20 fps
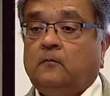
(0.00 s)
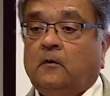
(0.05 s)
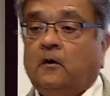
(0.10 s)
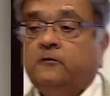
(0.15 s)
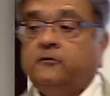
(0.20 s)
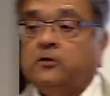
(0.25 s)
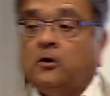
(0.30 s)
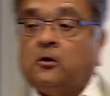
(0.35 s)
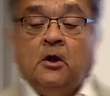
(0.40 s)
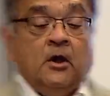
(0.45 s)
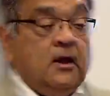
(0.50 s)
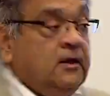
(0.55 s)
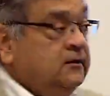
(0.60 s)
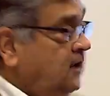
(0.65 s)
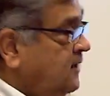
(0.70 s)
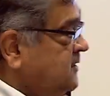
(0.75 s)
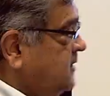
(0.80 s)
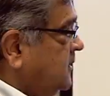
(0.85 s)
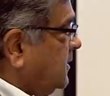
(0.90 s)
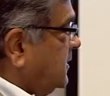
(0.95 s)
So
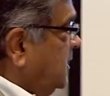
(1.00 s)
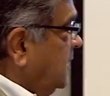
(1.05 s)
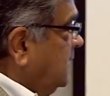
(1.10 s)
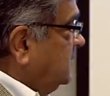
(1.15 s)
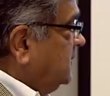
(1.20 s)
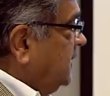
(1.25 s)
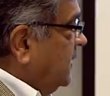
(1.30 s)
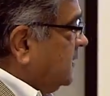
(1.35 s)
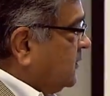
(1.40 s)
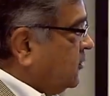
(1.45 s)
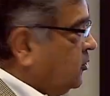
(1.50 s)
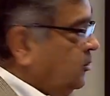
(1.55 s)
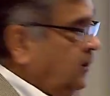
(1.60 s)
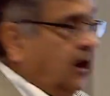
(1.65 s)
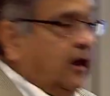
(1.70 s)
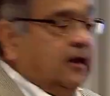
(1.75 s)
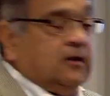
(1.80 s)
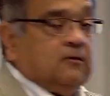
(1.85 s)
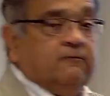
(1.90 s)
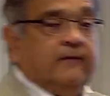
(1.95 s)
these are the things that
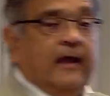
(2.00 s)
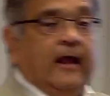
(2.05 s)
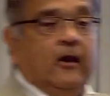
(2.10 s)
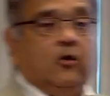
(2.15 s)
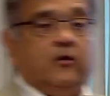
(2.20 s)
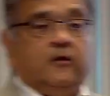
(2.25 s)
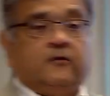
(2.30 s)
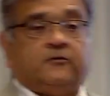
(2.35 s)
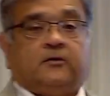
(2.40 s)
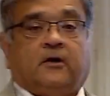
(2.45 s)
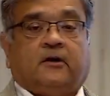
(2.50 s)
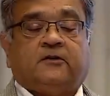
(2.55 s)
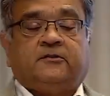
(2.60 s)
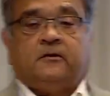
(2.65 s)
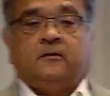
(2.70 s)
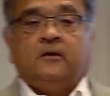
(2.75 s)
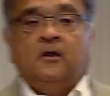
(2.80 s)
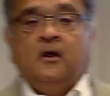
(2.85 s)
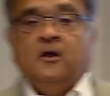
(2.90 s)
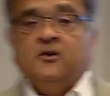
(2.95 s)
create value destruction.
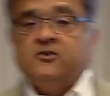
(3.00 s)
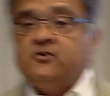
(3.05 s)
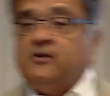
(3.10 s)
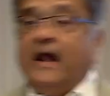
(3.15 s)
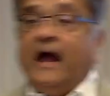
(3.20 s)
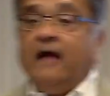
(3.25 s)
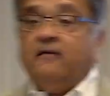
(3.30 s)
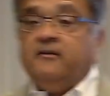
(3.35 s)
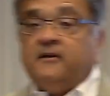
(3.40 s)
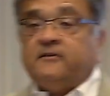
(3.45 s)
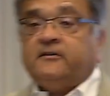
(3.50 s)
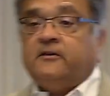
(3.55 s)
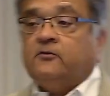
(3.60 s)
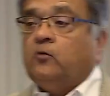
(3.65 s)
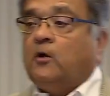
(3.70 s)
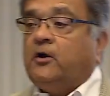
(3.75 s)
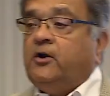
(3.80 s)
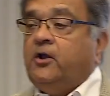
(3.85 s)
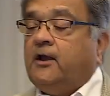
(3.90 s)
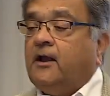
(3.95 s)
So now this is
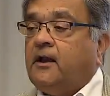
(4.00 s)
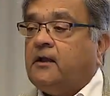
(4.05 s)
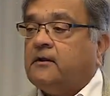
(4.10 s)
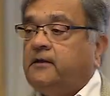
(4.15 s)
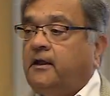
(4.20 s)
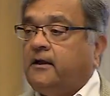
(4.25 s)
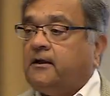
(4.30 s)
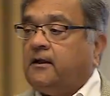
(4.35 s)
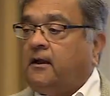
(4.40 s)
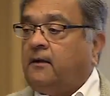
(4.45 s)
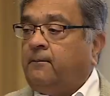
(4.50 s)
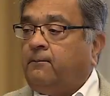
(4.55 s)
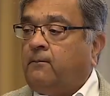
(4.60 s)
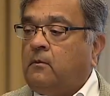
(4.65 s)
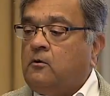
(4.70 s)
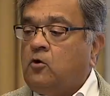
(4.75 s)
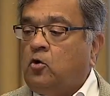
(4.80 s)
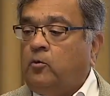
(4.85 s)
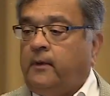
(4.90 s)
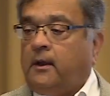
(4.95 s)
where you're going to take a
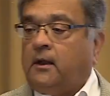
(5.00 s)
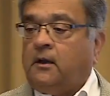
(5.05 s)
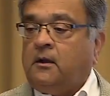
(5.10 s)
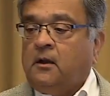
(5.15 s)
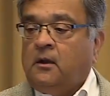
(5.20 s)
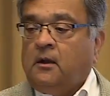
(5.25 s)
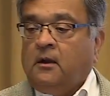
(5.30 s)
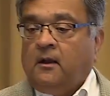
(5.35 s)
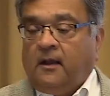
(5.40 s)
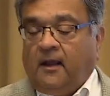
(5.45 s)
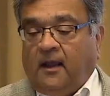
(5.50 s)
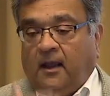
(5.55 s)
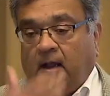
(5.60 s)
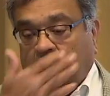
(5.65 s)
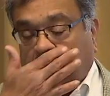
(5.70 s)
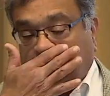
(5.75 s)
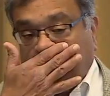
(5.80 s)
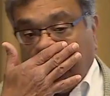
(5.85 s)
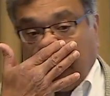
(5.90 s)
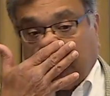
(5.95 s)
moment and
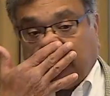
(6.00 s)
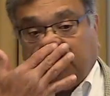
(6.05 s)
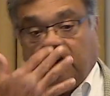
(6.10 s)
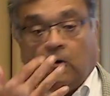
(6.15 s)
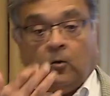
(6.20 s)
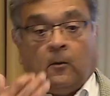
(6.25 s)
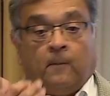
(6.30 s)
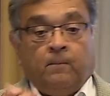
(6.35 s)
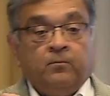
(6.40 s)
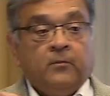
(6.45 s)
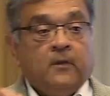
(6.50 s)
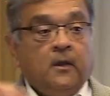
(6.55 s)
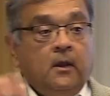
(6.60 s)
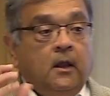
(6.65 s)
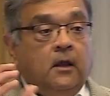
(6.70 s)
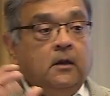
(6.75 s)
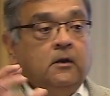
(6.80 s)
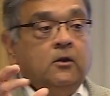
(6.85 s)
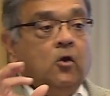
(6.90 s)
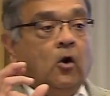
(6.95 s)
think through
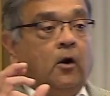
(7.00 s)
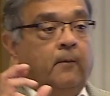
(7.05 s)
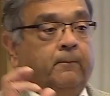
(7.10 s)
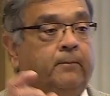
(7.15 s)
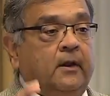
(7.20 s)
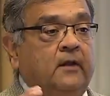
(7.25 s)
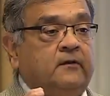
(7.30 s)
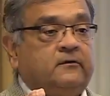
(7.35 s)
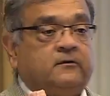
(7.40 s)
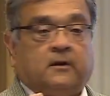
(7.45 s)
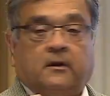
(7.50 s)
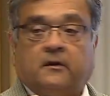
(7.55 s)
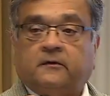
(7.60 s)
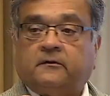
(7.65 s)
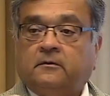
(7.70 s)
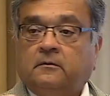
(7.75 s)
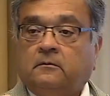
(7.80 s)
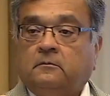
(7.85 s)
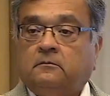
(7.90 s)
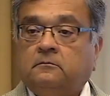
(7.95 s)
in your business.
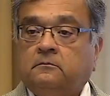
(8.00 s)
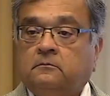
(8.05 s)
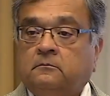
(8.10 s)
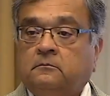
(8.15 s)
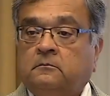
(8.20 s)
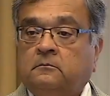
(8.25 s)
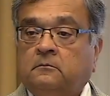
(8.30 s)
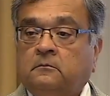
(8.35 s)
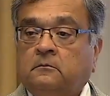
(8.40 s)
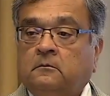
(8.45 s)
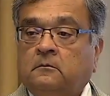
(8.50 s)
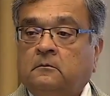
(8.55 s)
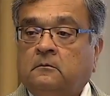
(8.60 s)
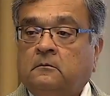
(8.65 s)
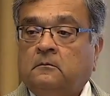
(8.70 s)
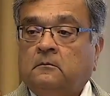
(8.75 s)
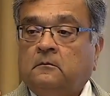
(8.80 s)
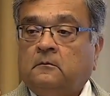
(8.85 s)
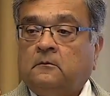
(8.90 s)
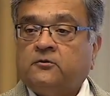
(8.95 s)

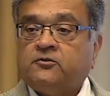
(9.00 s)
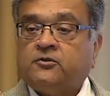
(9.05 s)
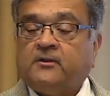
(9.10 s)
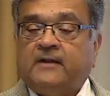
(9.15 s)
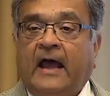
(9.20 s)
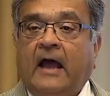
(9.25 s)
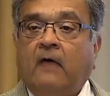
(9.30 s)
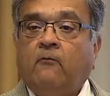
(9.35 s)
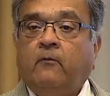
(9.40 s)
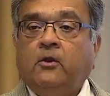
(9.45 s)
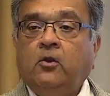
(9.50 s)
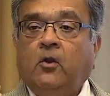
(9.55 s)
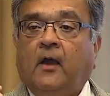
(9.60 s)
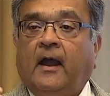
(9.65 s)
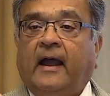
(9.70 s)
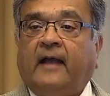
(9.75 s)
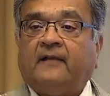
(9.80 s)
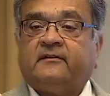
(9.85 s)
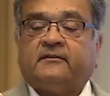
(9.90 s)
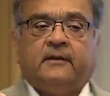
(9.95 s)
So now when you
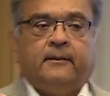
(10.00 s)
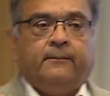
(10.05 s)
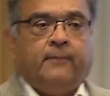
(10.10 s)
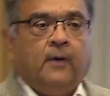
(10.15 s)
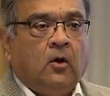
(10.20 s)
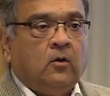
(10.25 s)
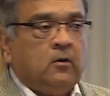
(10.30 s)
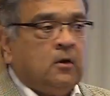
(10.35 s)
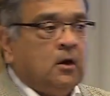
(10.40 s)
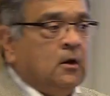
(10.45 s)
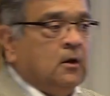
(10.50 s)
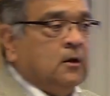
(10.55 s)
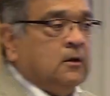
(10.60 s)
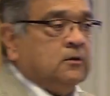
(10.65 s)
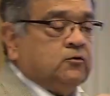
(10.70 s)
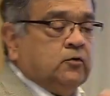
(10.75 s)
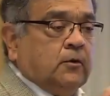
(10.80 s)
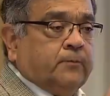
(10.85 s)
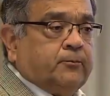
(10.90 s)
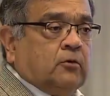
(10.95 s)
ask about
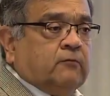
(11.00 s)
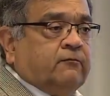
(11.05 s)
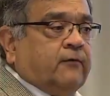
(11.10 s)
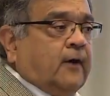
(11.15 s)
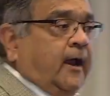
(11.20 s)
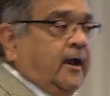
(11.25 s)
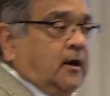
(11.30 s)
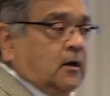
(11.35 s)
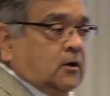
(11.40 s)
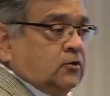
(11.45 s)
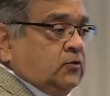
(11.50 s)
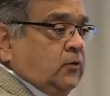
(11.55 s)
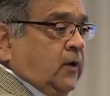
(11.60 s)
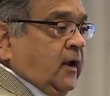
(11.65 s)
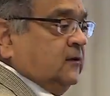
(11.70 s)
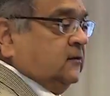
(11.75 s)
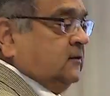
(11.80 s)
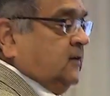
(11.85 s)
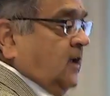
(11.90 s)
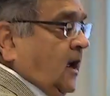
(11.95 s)
to a provider, to
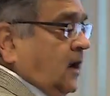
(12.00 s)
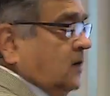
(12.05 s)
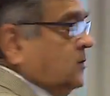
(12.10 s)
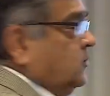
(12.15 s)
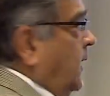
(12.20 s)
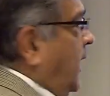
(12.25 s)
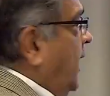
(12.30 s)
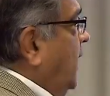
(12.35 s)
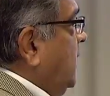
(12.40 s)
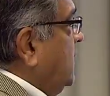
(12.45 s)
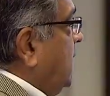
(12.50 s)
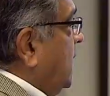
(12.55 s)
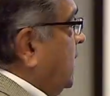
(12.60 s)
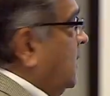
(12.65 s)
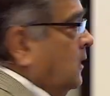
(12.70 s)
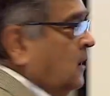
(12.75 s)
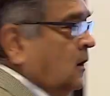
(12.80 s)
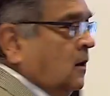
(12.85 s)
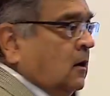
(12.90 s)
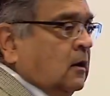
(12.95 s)
SDI, to Andy,
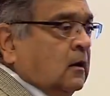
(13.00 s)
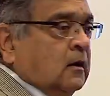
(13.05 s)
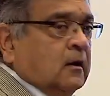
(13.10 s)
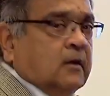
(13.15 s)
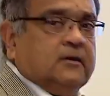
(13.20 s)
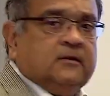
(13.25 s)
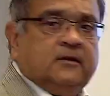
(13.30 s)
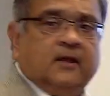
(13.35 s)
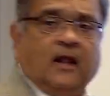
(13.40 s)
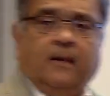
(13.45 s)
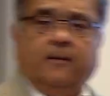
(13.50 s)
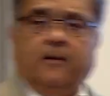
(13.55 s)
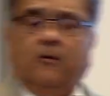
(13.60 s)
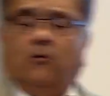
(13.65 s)
tell me